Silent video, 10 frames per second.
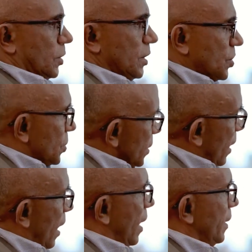
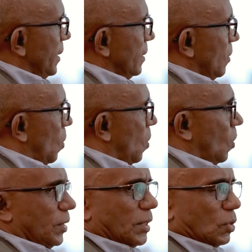disregarding
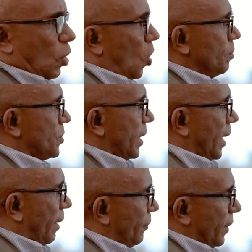all the norms
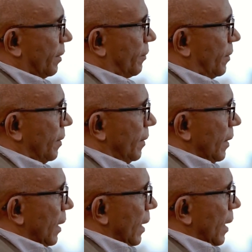and ethics,
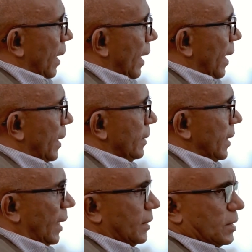and
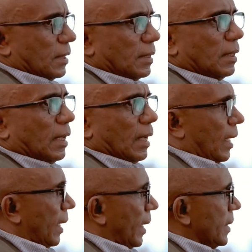that
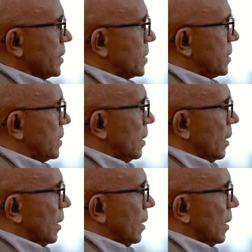has